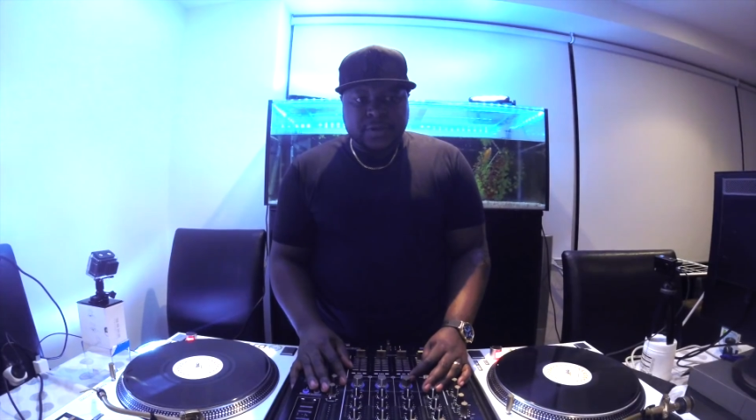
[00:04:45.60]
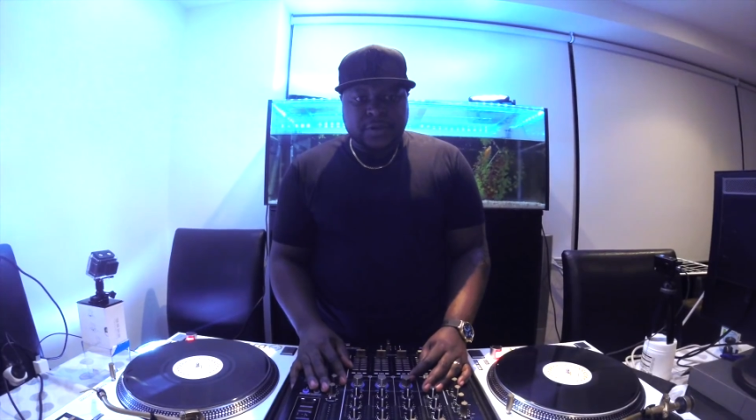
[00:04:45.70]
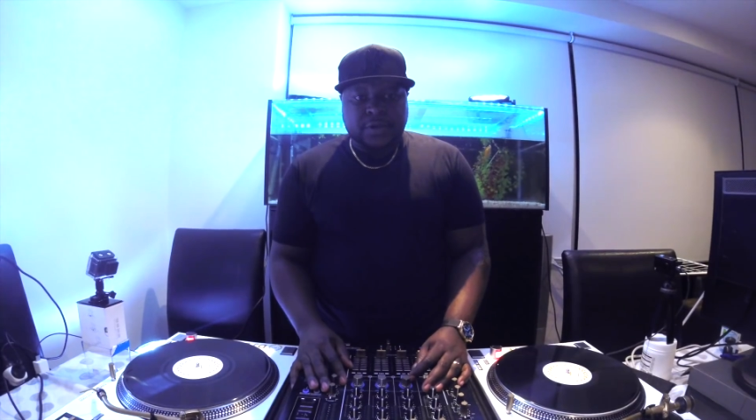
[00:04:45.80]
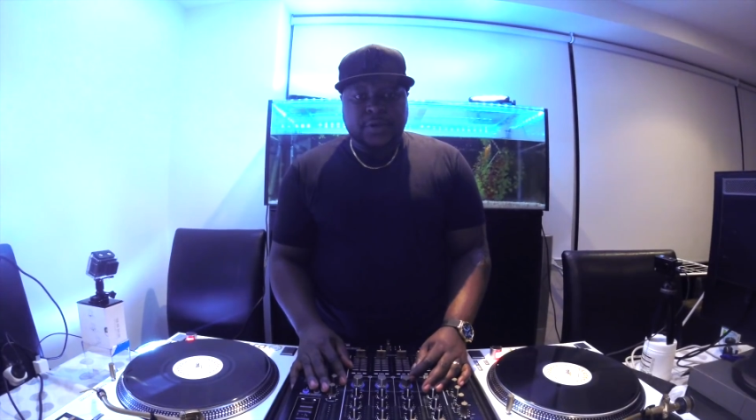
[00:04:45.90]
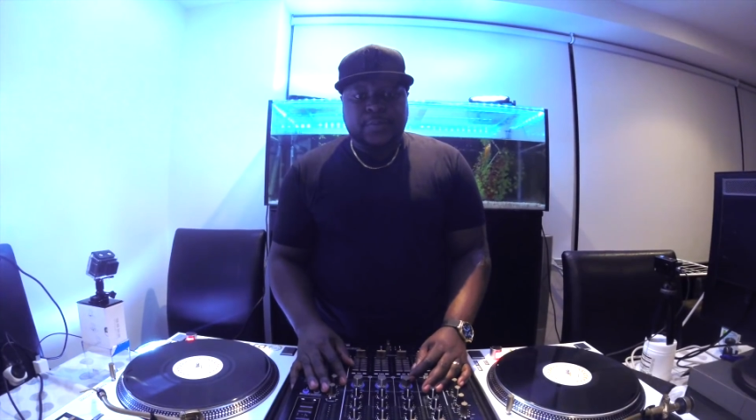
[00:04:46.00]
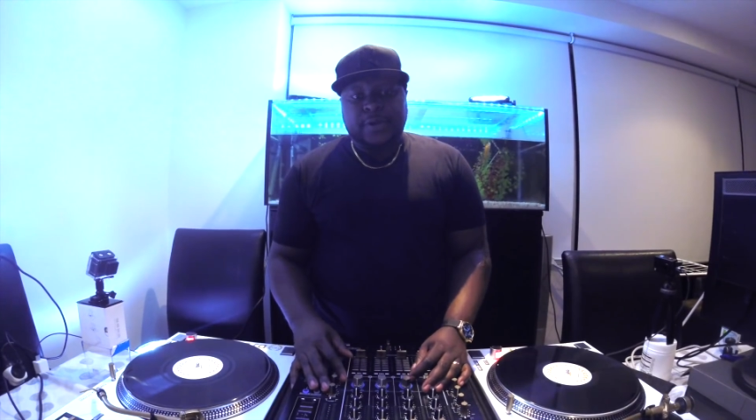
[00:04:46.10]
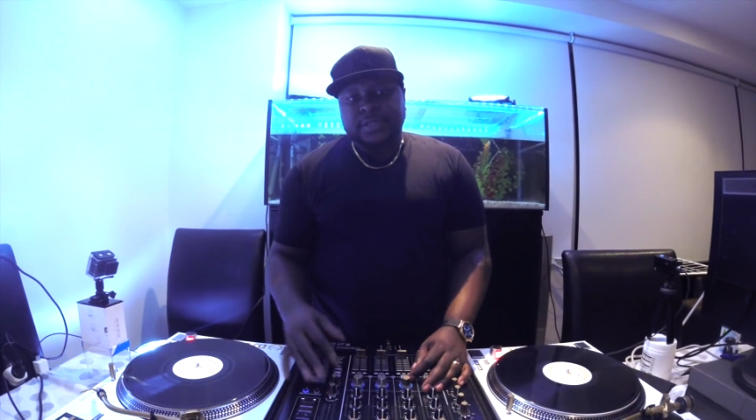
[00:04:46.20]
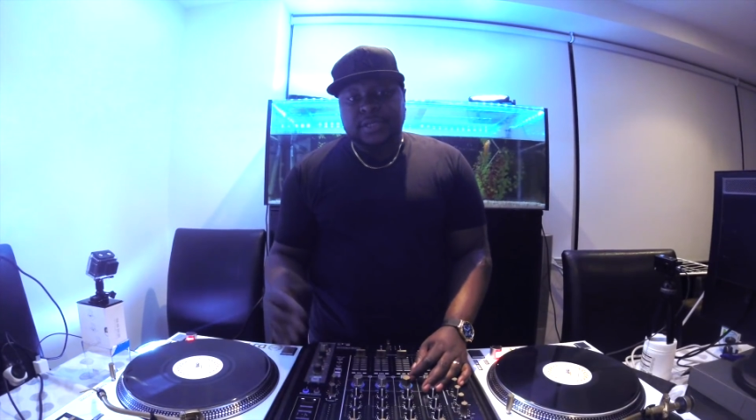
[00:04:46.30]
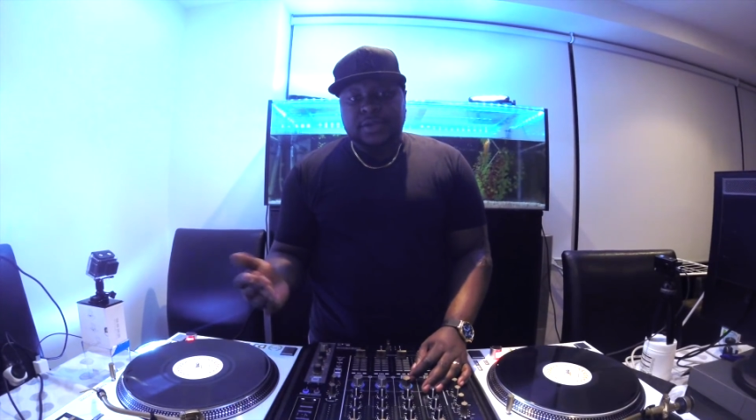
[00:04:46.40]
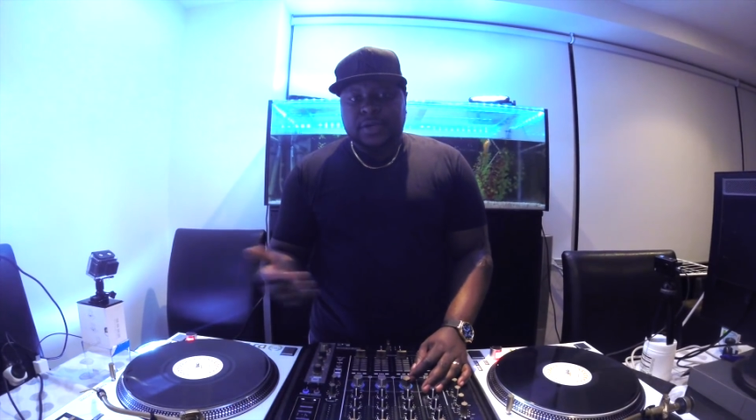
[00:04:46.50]
cue
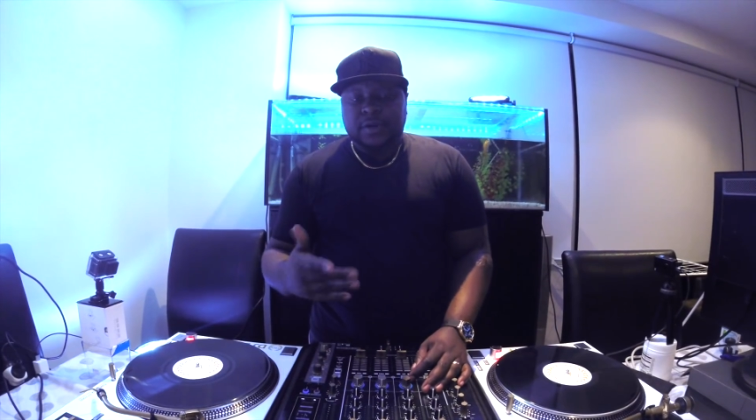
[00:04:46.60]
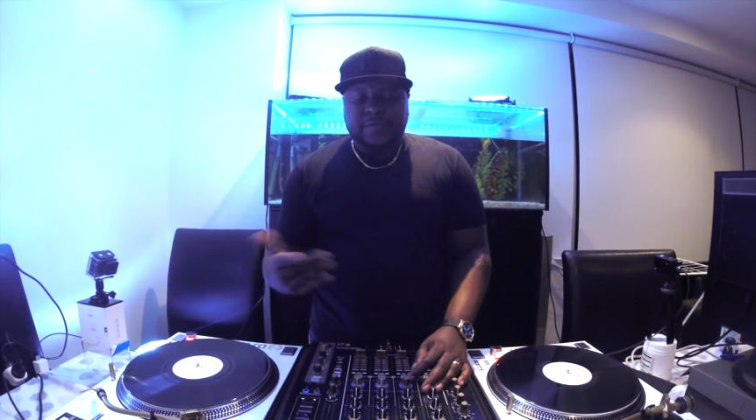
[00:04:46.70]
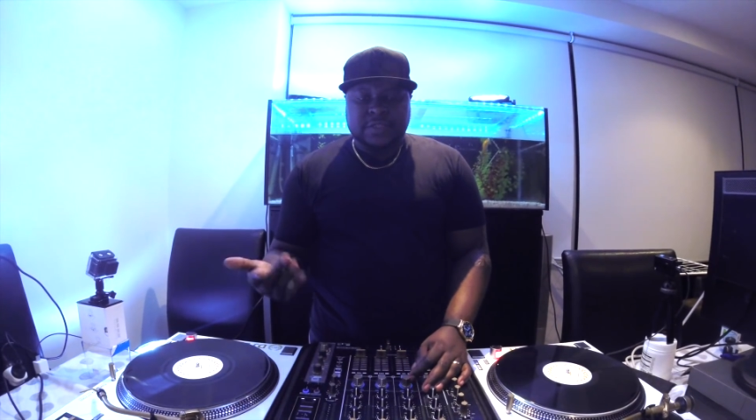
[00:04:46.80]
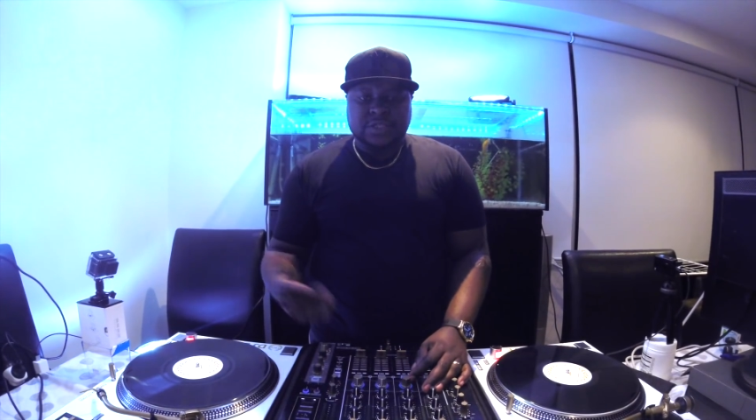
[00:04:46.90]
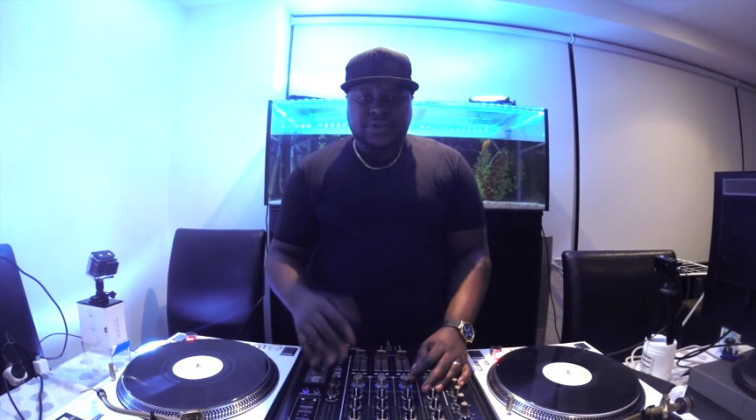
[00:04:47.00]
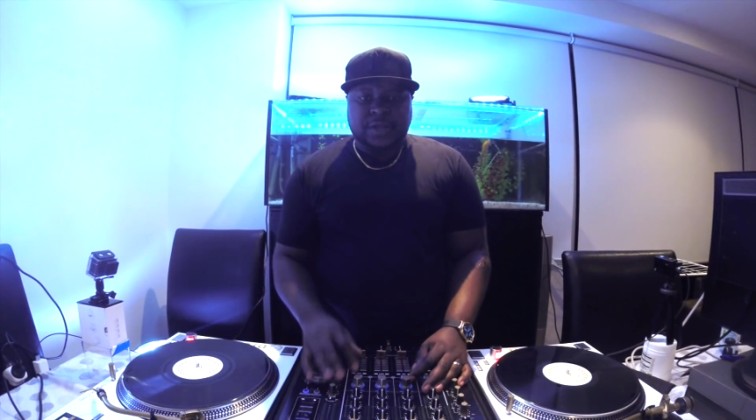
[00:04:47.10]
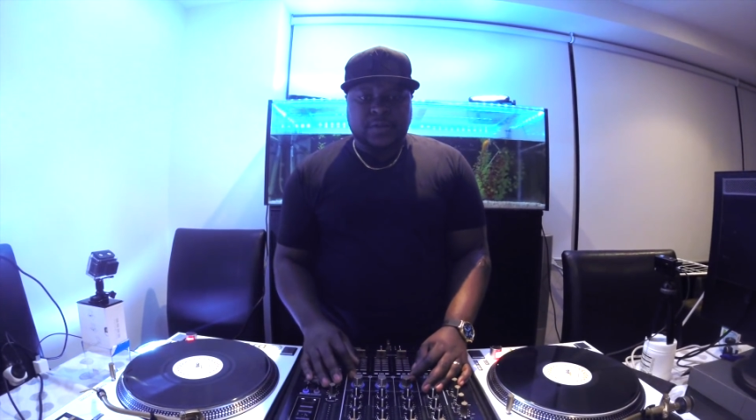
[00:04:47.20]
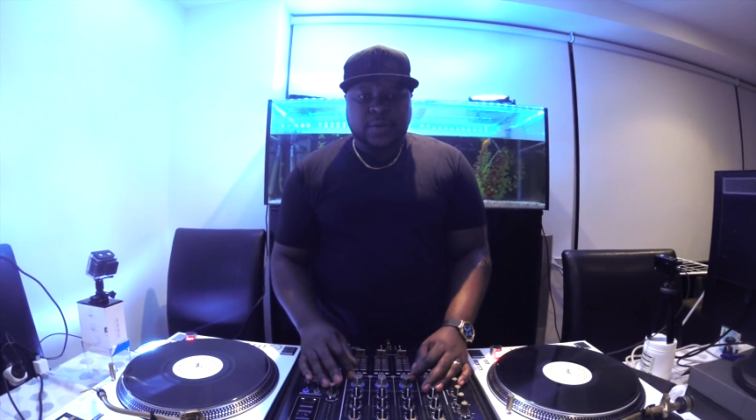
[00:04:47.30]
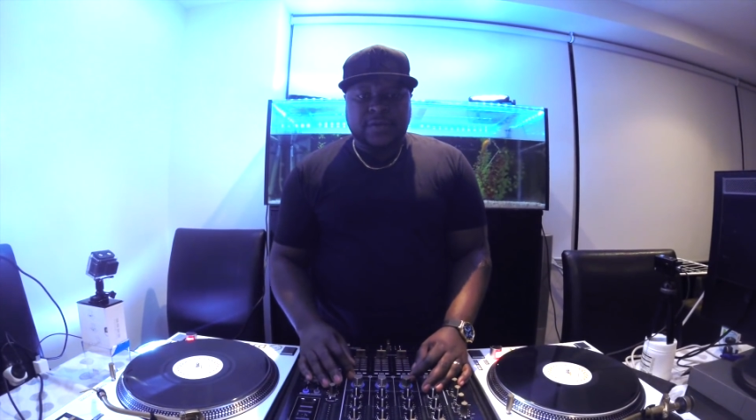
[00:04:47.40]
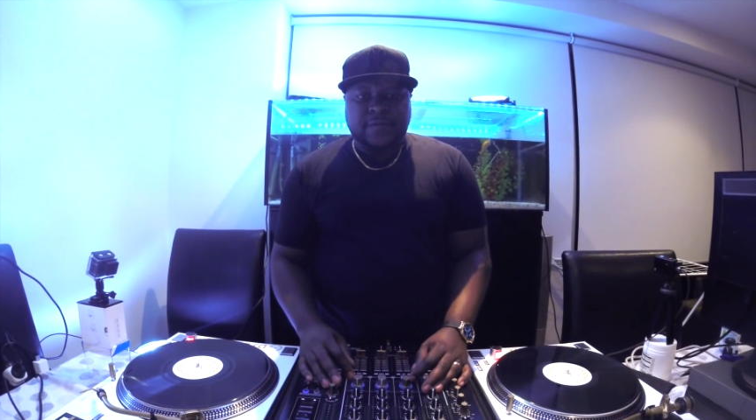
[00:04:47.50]
points, and you can obviously drag
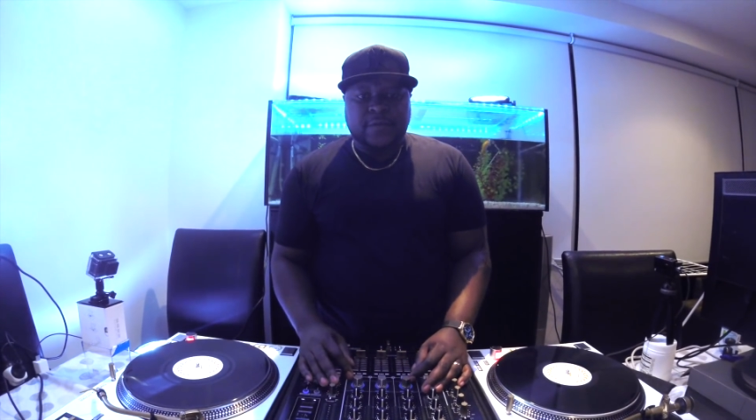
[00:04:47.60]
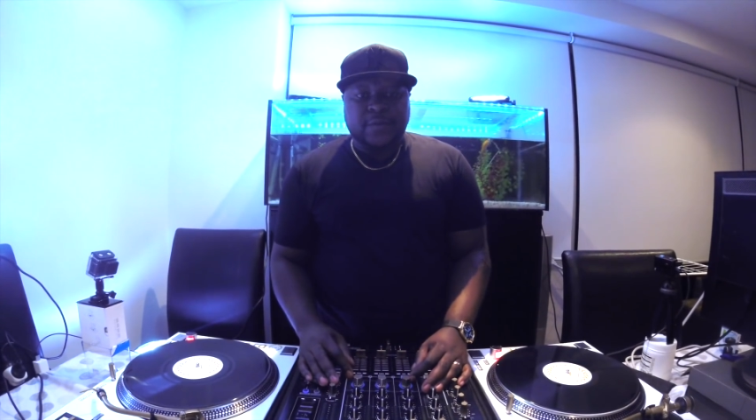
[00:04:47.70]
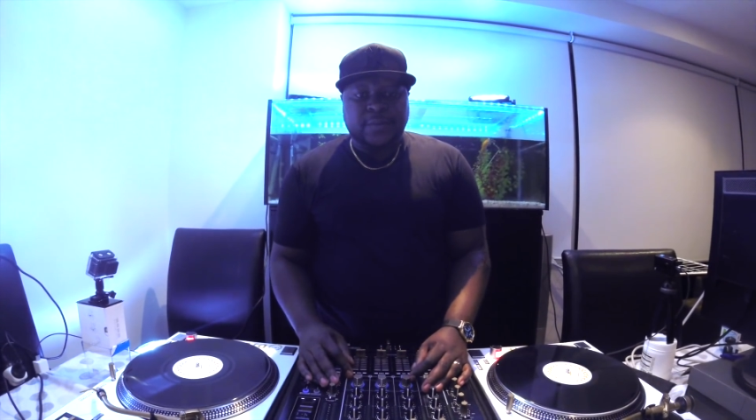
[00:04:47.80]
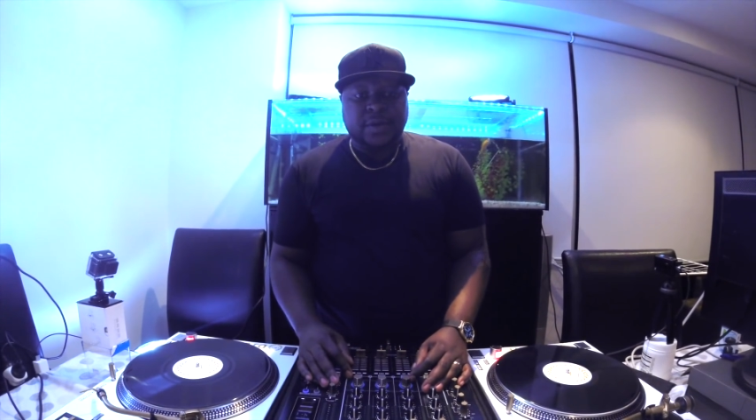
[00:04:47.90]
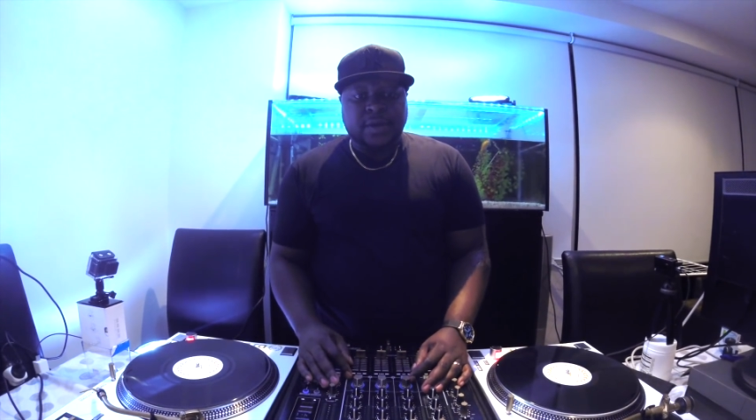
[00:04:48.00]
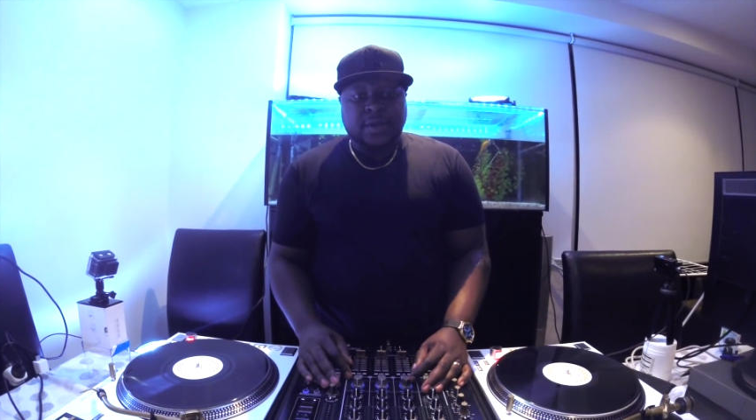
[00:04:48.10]
the waveform